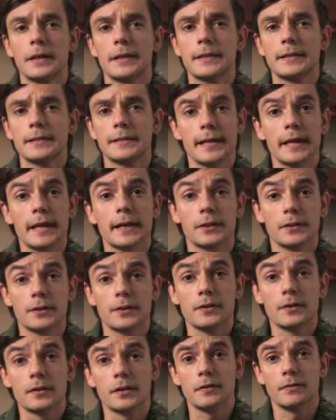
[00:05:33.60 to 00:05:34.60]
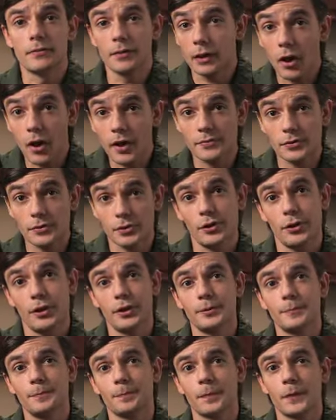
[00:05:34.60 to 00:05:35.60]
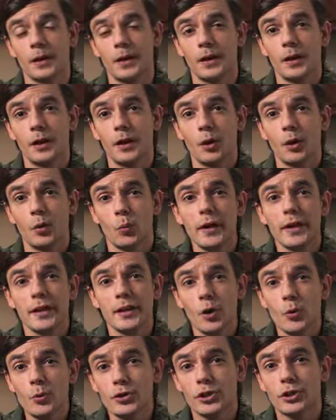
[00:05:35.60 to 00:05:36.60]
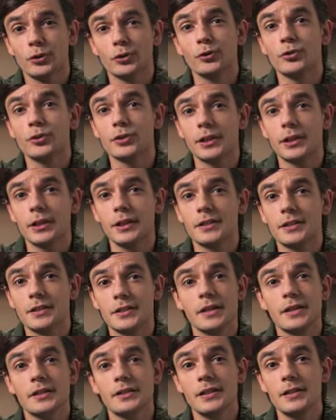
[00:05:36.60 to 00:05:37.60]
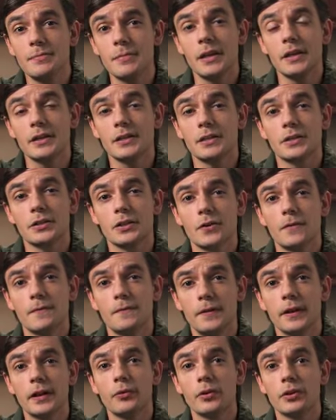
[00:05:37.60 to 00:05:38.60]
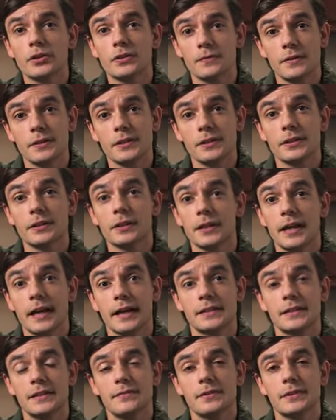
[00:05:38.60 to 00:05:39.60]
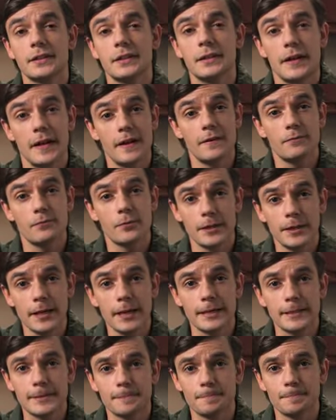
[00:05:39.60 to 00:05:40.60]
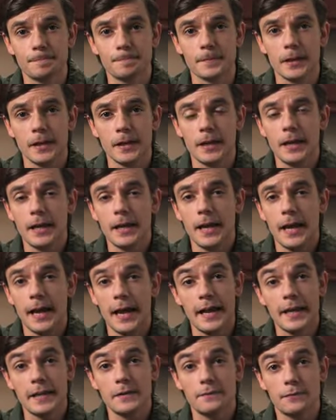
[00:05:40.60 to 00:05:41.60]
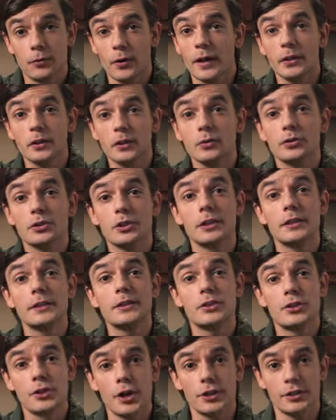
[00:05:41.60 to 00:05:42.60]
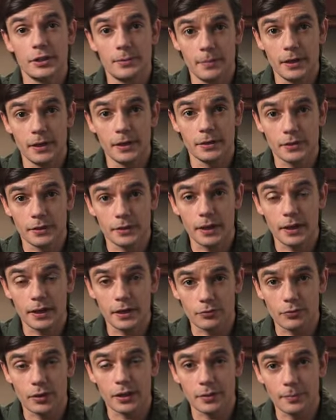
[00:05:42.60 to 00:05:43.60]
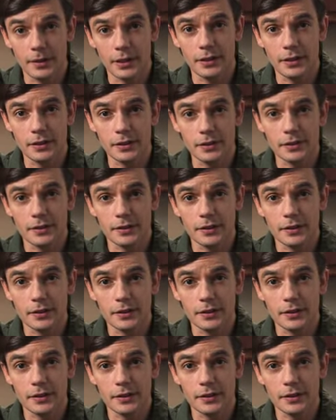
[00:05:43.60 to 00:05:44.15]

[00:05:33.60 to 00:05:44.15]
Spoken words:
Second, for lifestyle. We know children need 60 minutes of vigorous physical activity every day. And for adults, at least 30 minutes a day is recommended.